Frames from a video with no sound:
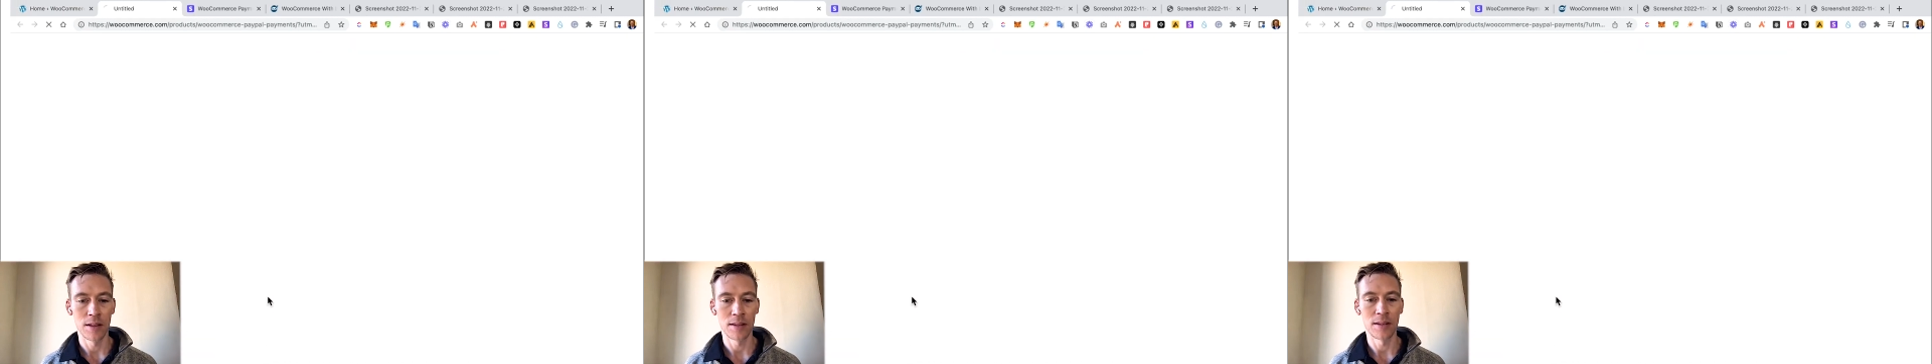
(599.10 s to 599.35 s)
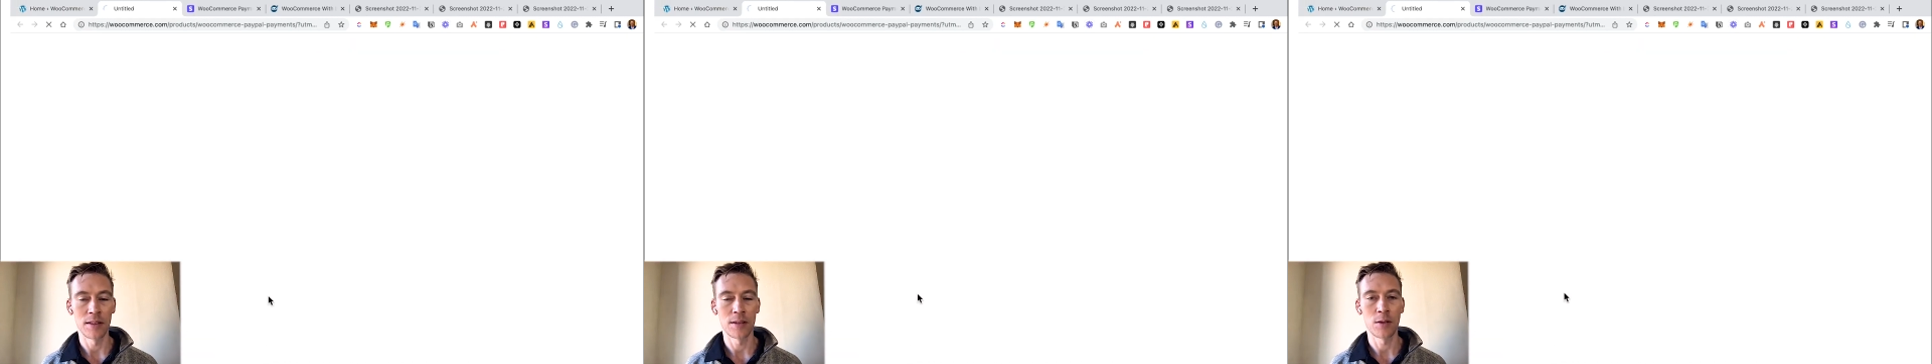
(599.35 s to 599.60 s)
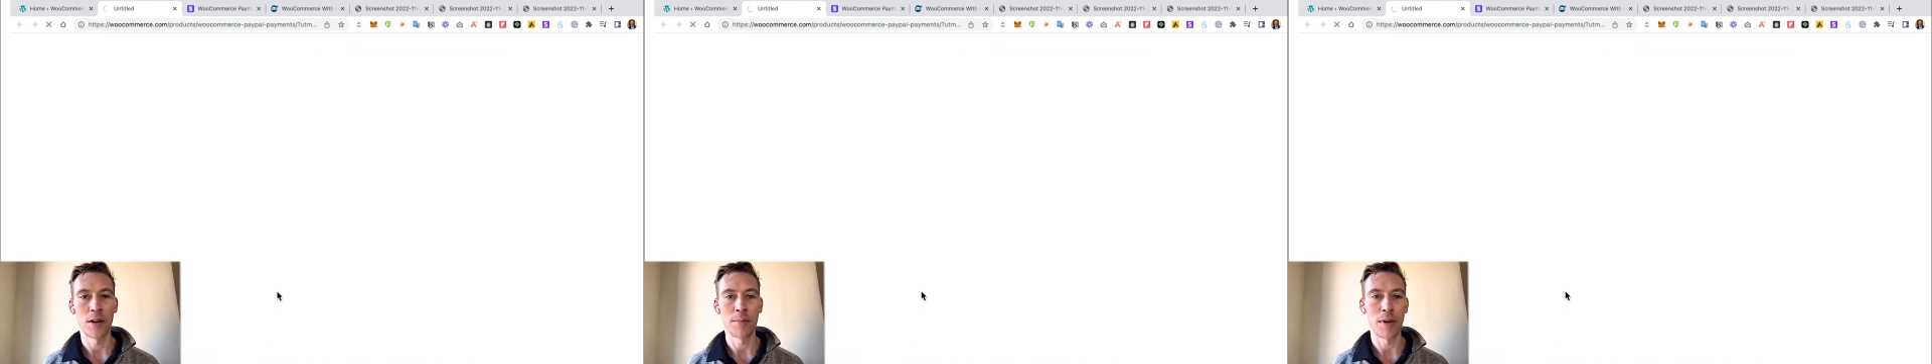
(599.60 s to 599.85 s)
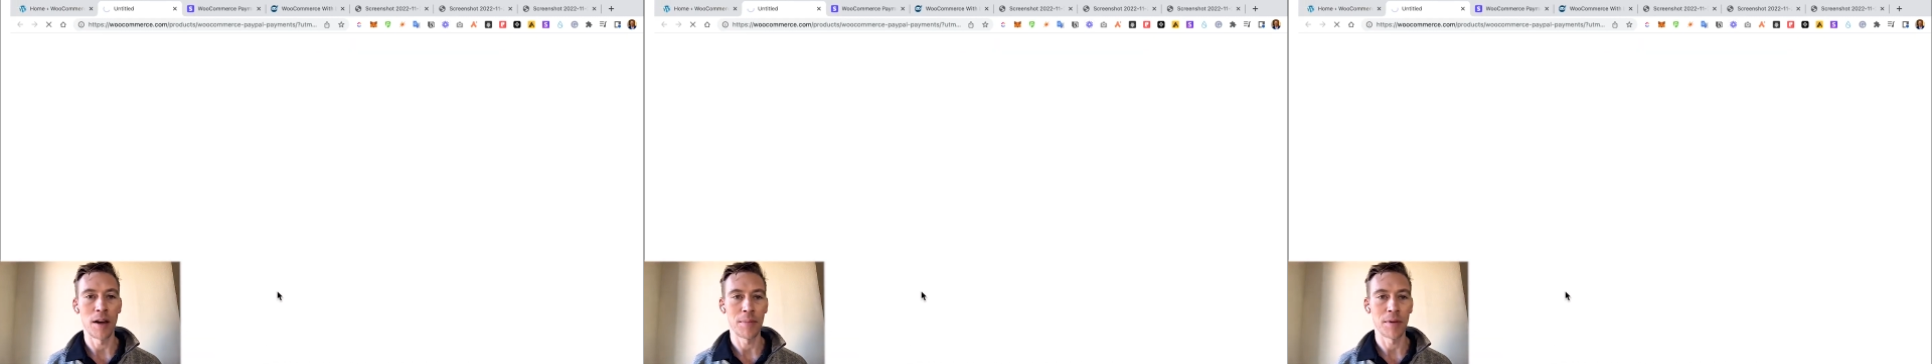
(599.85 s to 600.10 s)
this is
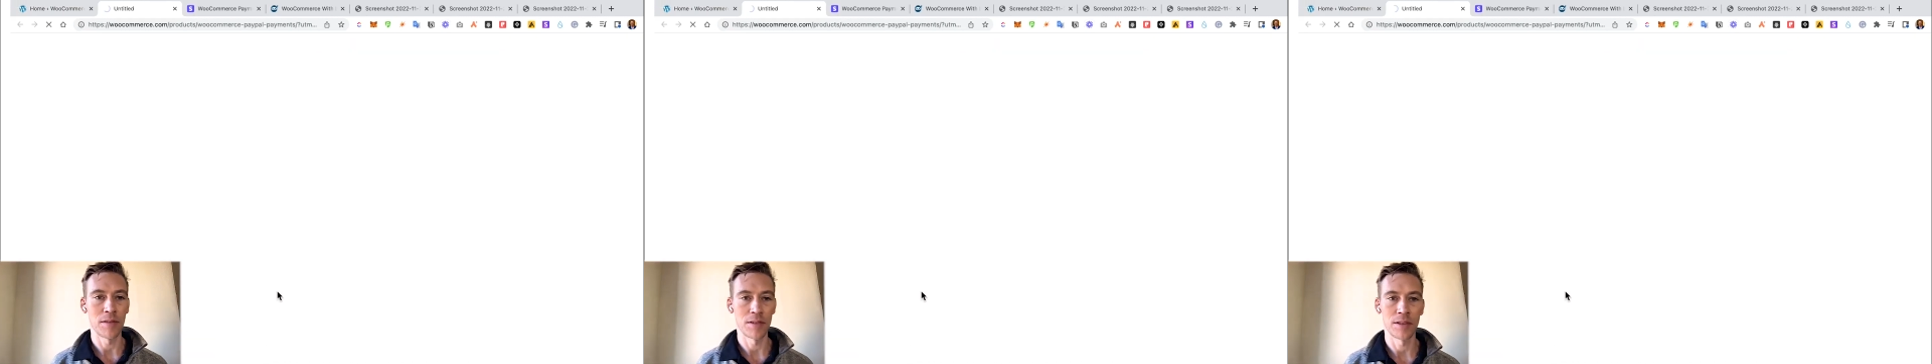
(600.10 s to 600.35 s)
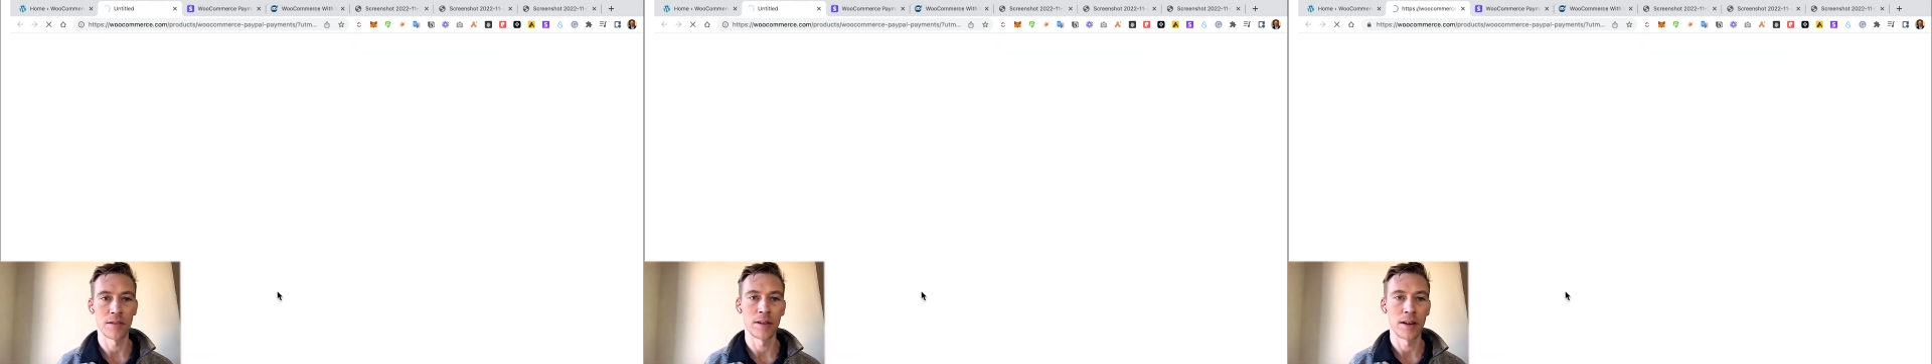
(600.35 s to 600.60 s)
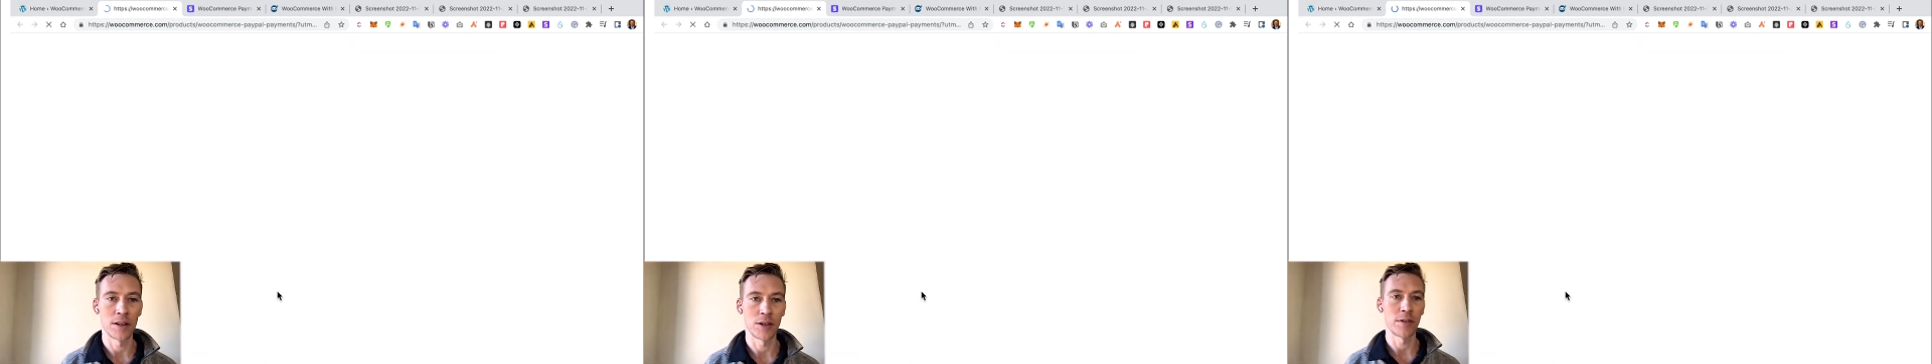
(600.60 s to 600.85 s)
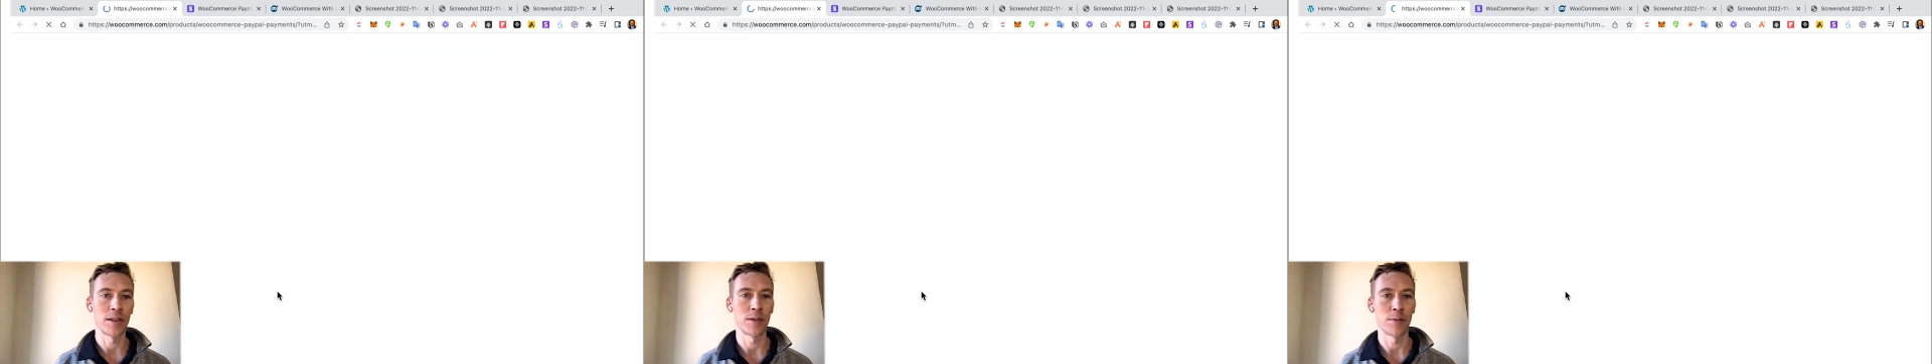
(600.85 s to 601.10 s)
quite popular in certain
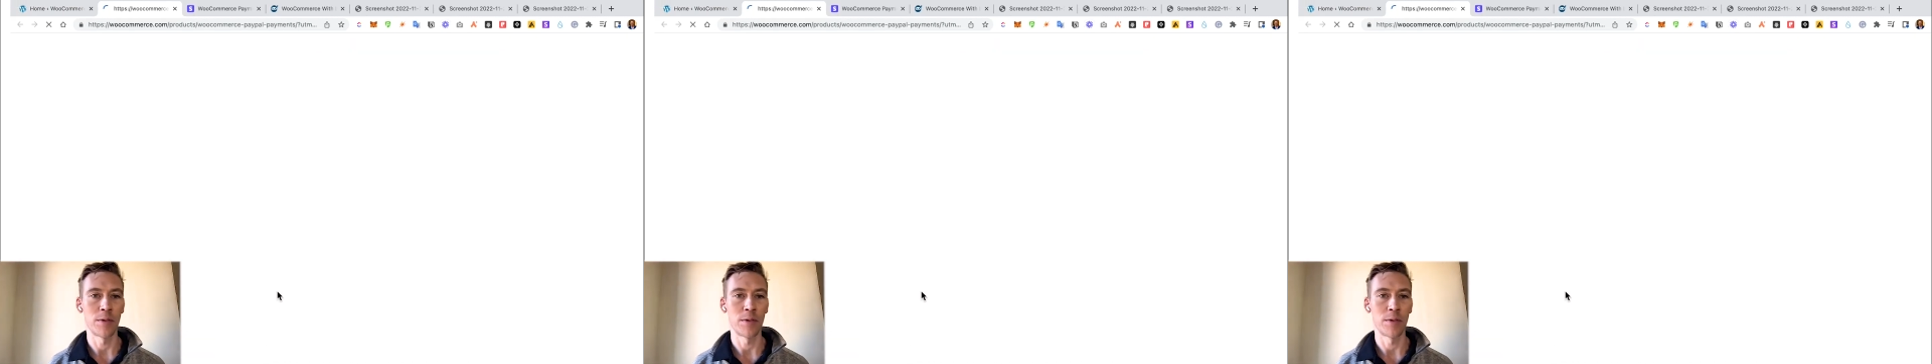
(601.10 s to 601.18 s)
countries